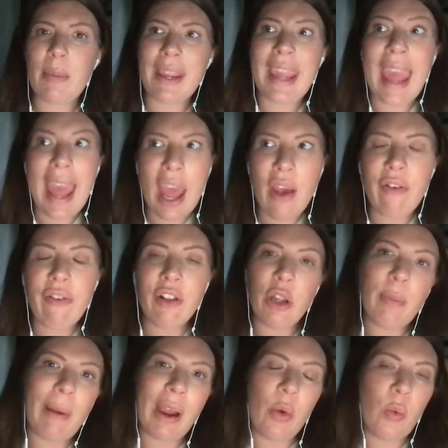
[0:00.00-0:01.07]
be careful
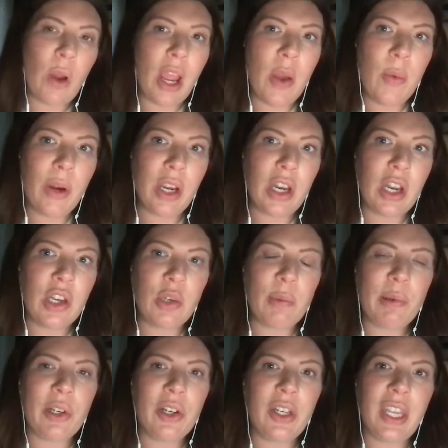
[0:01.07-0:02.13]
about where we're going to
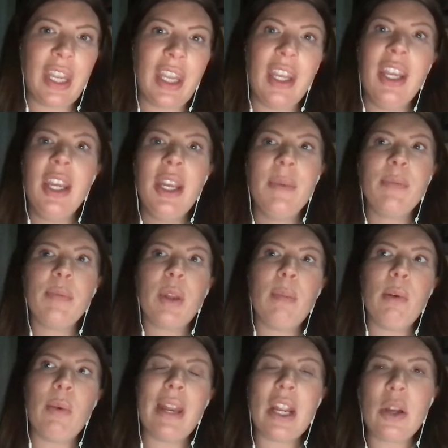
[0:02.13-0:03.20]
deploy it.
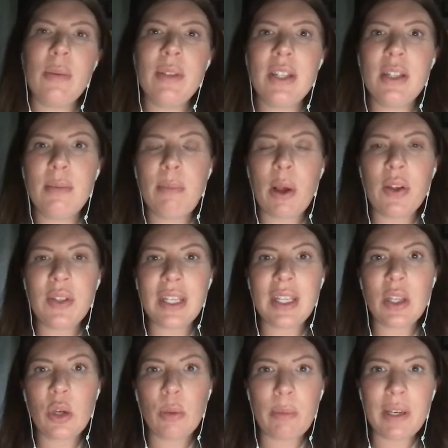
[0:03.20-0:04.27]
But when it comes to bossing
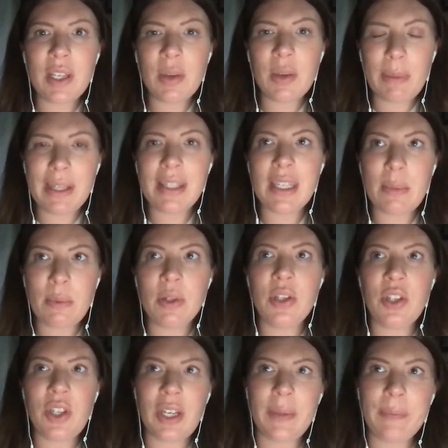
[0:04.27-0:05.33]
your business
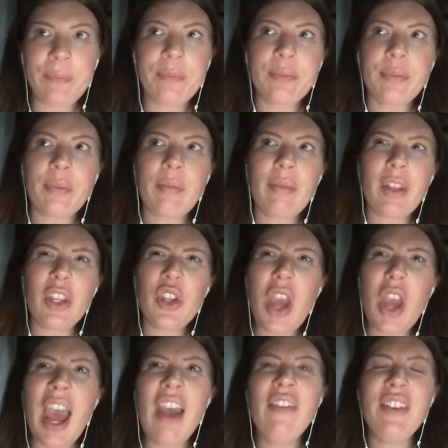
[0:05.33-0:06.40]
budget, you
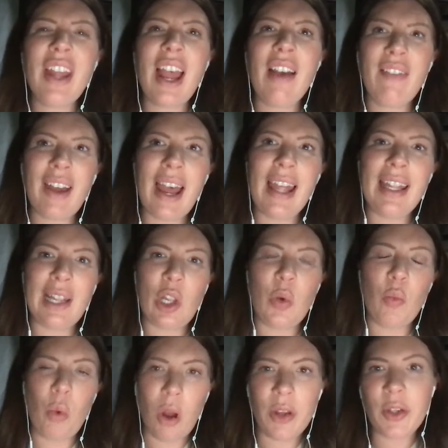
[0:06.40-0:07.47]
have to have a handle
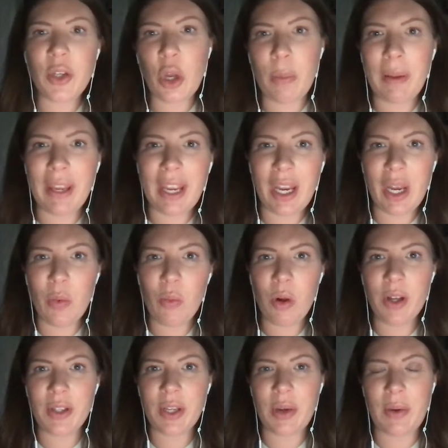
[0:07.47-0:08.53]
on what's coming in and
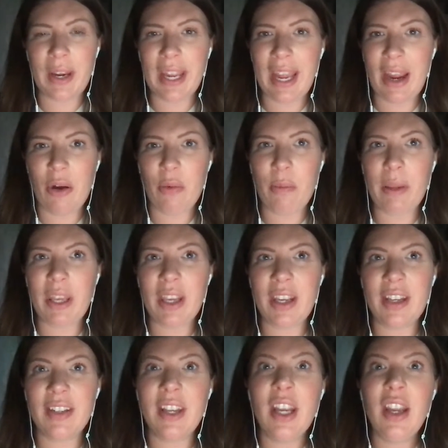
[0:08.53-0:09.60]
what's going out,
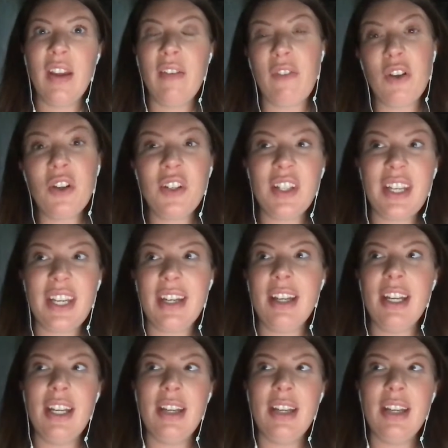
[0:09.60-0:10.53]
because firstly,